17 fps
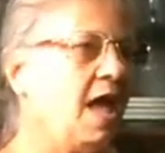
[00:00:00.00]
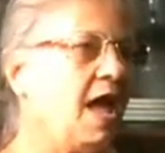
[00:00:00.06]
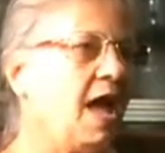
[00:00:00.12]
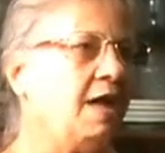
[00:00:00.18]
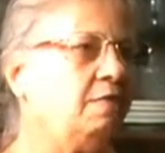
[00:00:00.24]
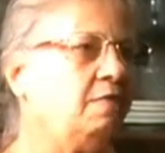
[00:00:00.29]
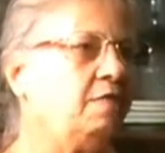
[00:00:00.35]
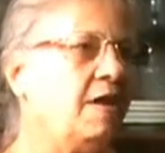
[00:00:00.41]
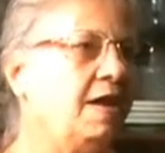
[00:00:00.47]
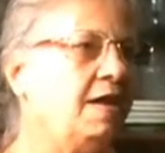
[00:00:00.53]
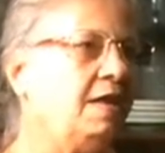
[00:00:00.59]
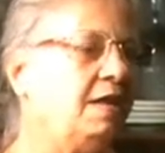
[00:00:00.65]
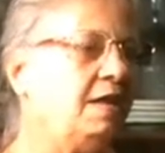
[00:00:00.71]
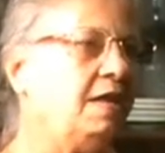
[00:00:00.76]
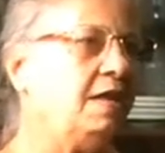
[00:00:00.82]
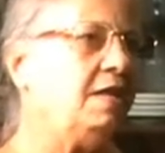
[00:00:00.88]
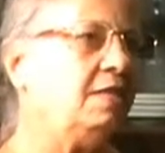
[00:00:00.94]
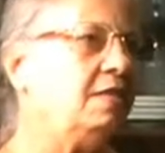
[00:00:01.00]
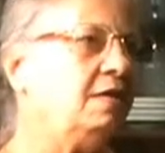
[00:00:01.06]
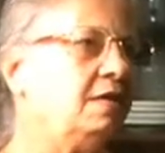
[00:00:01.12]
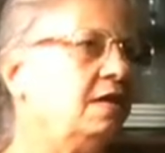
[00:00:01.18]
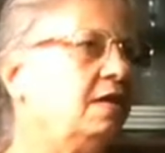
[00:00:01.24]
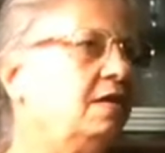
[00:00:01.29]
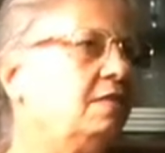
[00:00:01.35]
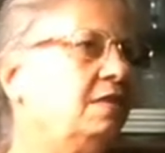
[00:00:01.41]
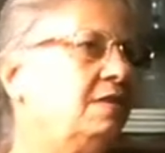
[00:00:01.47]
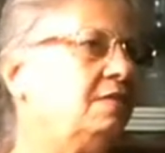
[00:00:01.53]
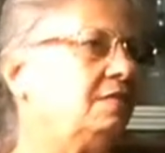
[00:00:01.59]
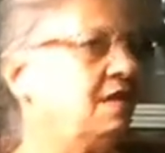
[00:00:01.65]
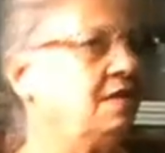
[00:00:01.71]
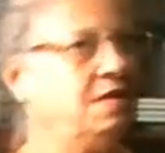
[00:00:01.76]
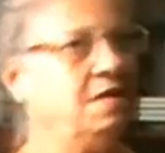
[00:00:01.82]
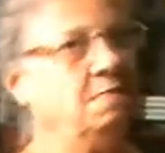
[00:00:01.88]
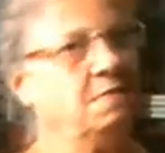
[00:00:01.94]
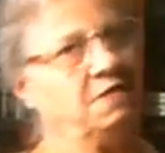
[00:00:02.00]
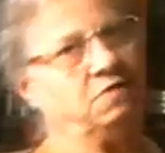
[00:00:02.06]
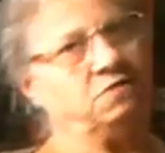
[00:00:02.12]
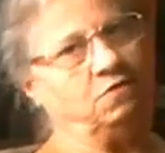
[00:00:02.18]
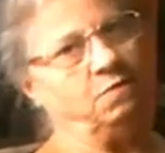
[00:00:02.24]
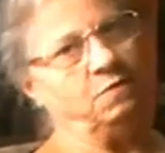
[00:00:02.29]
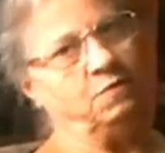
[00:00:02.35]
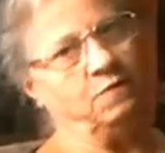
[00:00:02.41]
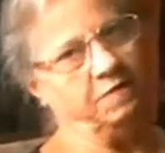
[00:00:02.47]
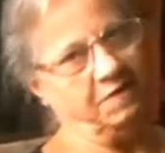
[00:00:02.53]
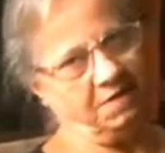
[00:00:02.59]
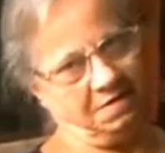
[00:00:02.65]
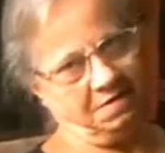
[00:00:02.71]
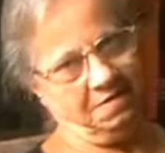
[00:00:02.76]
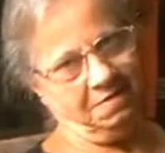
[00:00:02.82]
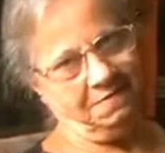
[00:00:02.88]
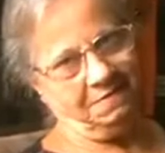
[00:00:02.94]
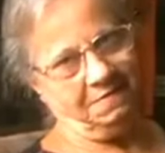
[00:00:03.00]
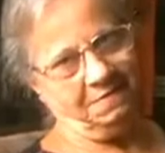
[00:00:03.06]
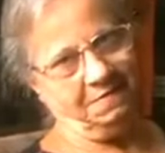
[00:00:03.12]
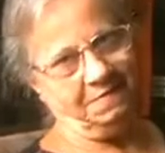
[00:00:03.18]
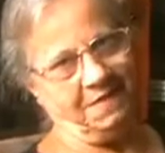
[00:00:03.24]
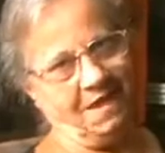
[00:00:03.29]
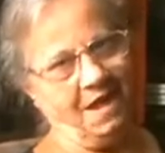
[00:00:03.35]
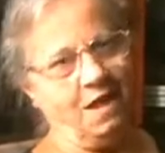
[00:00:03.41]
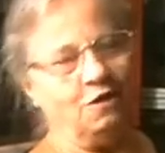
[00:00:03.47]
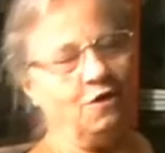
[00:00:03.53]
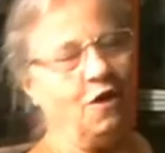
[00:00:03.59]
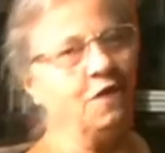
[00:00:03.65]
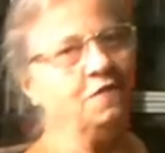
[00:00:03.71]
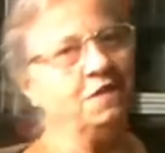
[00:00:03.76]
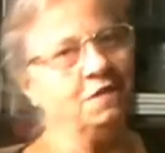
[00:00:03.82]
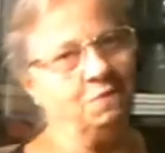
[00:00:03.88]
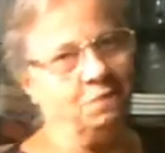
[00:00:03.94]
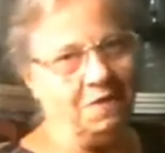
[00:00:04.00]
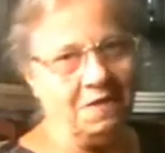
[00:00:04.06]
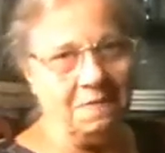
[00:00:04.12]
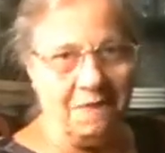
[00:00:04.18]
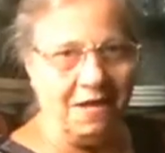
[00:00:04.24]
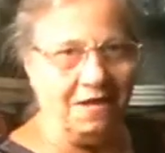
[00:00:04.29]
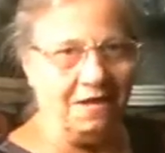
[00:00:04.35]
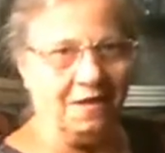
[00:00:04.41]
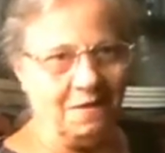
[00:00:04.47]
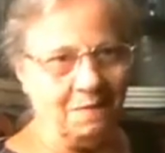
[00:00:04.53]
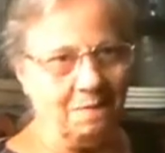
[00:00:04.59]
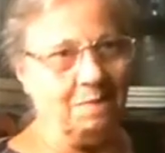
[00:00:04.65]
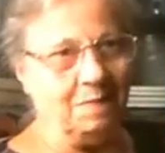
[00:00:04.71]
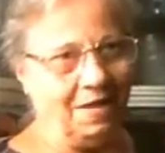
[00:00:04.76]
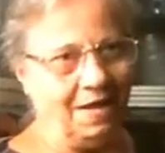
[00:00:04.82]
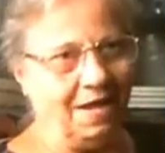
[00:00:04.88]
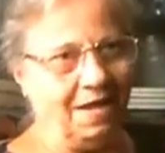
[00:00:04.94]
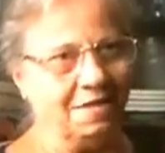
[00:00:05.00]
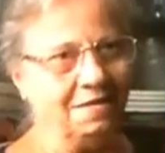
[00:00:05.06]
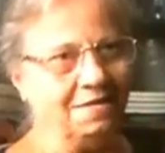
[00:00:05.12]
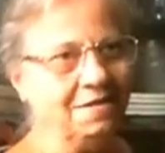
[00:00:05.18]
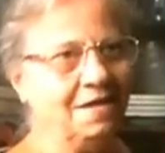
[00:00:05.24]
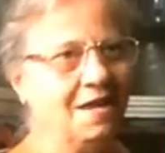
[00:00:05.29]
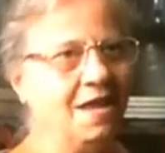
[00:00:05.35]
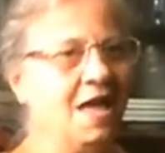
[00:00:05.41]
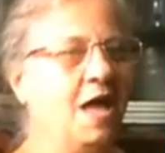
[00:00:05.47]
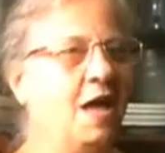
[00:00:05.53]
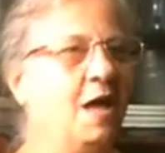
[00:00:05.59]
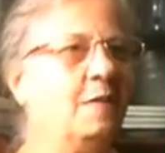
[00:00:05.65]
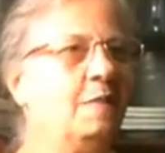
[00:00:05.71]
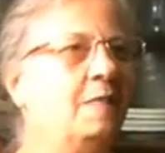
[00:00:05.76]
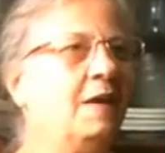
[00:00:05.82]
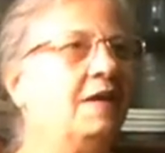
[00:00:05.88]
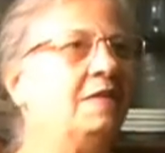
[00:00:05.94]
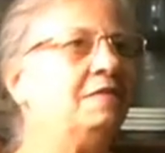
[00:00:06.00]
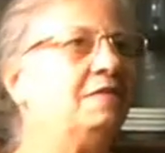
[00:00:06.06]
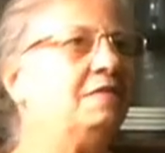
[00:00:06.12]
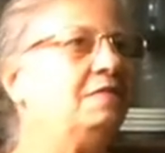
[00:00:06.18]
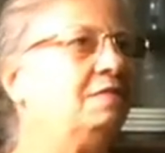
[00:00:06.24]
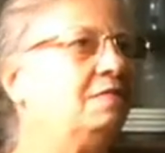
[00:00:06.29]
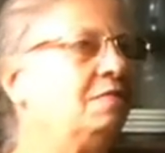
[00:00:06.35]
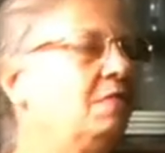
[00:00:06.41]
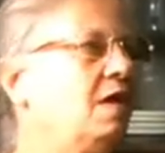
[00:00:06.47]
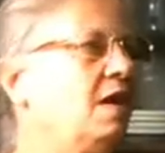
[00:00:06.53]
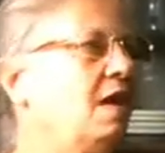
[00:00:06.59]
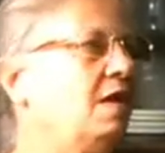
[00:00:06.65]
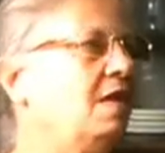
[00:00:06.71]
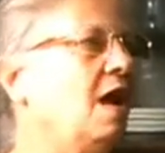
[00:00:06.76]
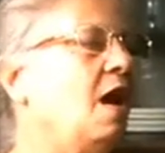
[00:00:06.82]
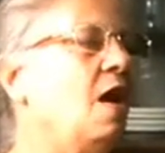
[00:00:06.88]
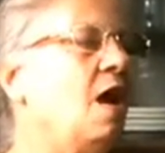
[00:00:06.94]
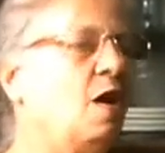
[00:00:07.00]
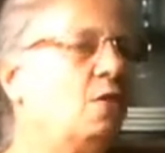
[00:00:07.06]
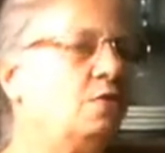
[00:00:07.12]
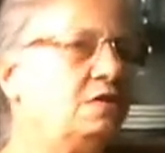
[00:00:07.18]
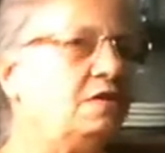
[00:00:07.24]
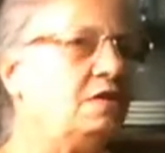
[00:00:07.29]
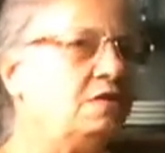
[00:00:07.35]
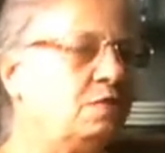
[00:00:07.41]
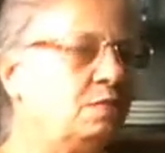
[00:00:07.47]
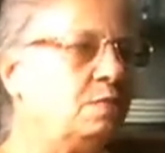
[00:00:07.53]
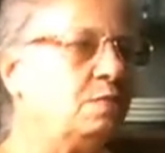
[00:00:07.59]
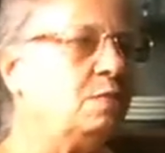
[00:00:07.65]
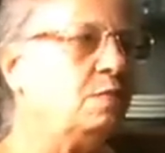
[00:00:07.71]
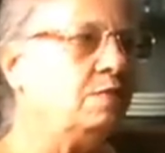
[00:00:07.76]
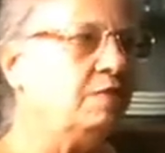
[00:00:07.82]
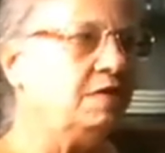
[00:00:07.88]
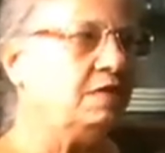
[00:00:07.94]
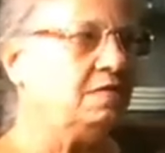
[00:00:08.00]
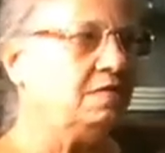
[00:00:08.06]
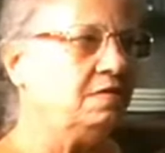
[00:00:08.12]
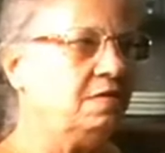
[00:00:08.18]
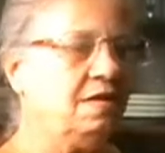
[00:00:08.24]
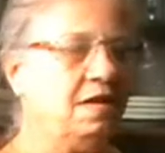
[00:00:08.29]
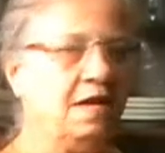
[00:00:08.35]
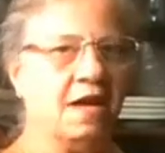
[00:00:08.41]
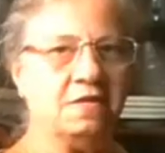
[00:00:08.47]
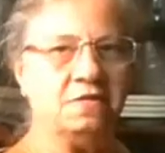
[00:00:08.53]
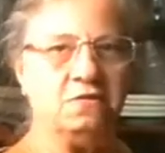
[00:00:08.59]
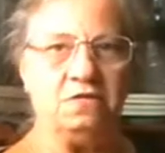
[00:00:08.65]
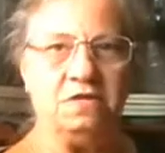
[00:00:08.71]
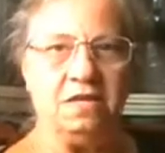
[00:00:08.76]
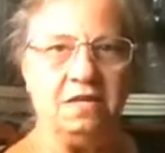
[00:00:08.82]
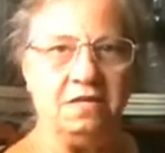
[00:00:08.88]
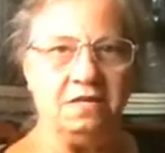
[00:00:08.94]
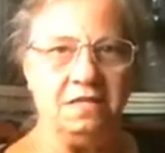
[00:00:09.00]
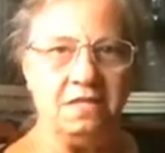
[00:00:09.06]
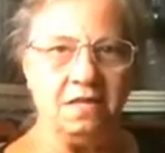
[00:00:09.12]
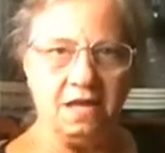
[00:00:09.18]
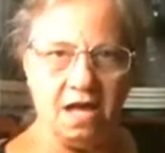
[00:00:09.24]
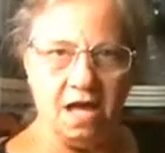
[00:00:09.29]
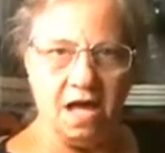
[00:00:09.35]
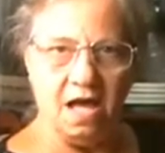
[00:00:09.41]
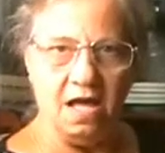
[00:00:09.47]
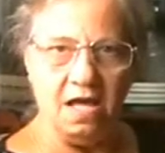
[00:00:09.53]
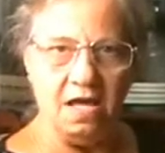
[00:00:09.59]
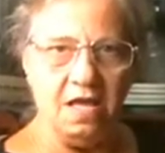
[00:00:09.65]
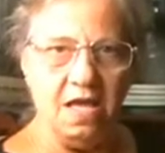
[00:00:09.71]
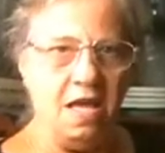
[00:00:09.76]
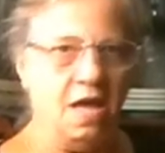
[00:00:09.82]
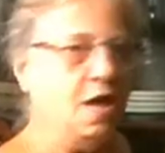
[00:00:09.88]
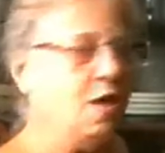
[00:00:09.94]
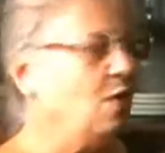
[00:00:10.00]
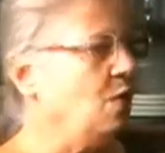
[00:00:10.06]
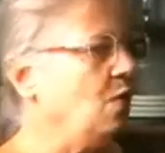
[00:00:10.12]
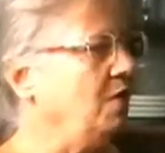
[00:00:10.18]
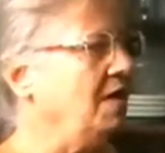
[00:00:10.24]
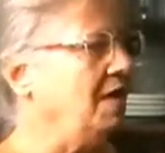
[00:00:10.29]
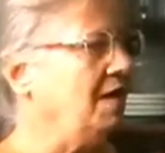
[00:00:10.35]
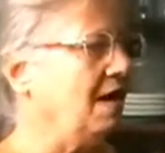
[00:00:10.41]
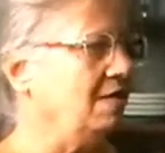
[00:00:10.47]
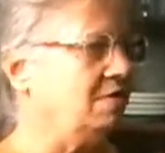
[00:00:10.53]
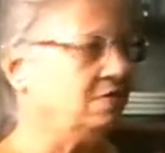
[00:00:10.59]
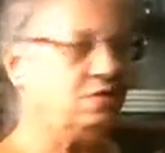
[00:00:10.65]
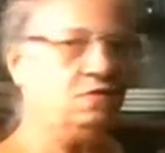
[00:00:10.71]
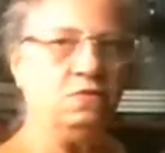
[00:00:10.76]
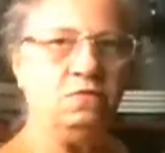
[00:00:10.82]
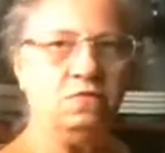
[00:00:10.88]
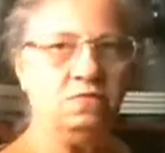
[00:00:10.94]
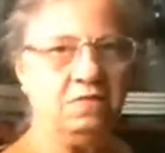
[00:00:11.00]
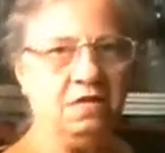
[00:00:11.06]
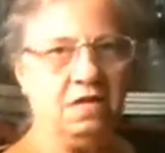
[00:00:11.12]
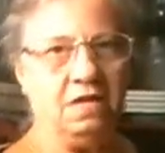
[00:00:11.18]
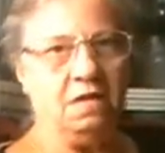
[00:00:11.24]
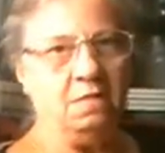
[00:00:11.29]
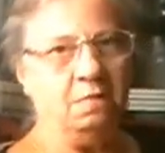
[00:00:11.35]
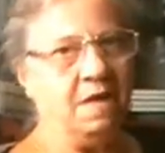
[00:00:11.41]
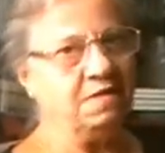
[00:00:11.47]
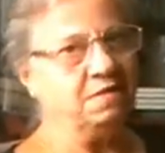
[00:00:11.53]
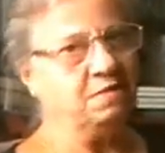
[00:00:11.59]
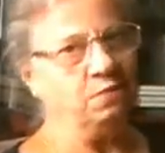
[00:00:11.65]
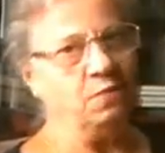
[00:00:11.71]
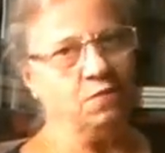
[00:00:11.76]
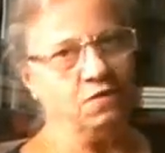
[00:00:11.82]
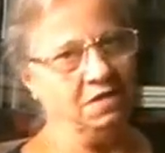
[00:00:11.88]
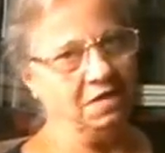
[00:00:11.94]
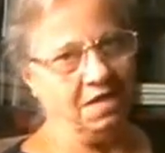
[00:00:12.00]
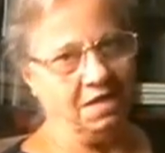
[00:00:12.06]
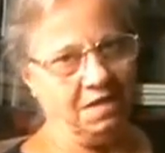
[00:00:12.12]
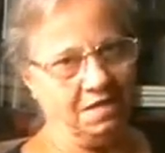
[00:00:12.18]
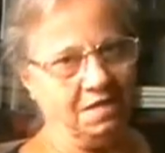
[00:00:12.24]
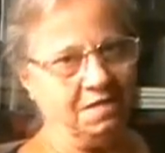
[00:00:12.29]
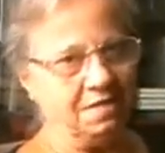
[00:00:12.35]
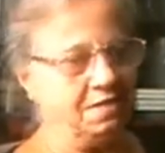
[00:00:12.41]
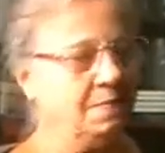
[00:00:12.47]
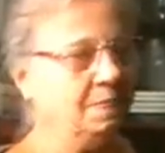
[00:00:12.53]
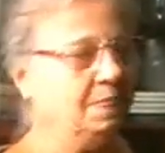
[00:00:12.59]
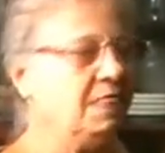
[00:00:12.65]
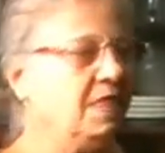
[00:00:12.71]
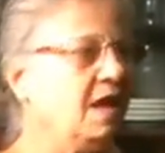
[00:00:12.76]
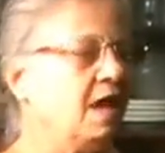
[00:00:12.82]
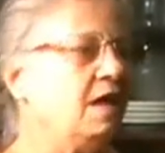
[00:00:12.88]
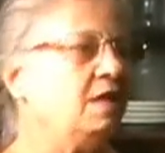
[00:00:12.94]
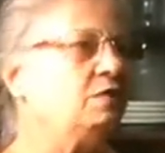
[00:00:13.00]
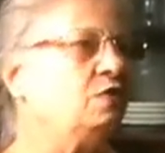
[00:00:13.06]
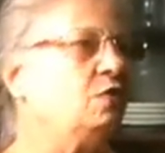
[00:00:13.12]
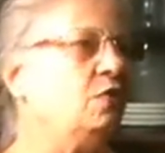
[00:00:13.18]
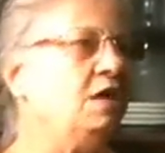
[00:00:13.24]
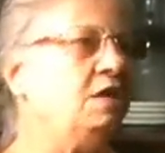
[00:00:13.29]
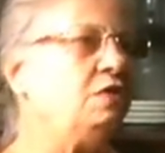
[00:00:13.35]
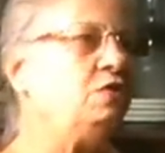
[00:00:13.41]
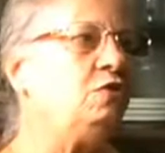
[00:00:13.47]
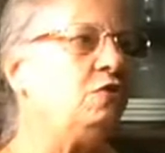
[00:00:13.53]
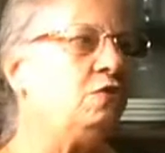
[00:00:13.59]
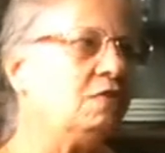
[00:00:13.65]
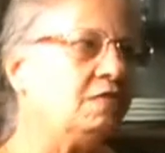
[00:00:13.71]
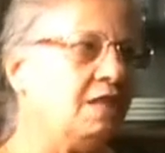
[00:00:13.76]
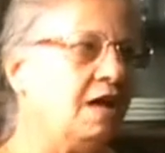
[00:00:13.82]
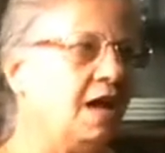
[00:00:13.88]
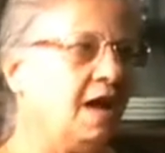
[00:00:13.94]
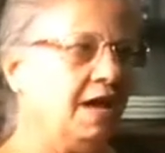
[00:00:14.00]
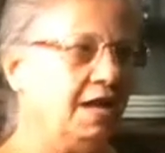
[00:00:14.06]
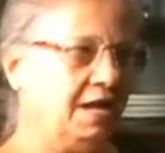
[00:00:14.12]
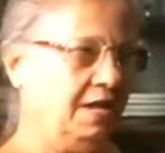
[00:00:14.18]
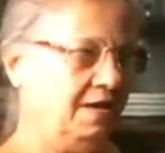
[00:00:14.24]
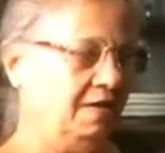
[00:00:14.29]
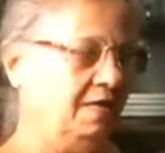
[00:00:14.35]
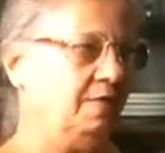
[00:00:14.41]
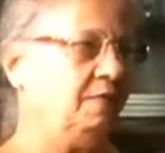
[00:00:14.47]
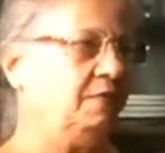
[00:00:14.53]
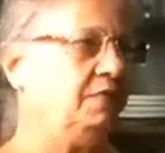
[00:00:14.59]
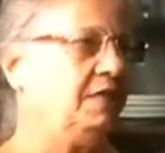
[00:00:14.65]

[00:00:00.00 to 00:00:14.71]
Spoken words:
And finally, they said he must remove it. Not that we made a complaint, but now how is he to remove it? He has to take it in the car, or he has to bus won't take it. So he took the hyena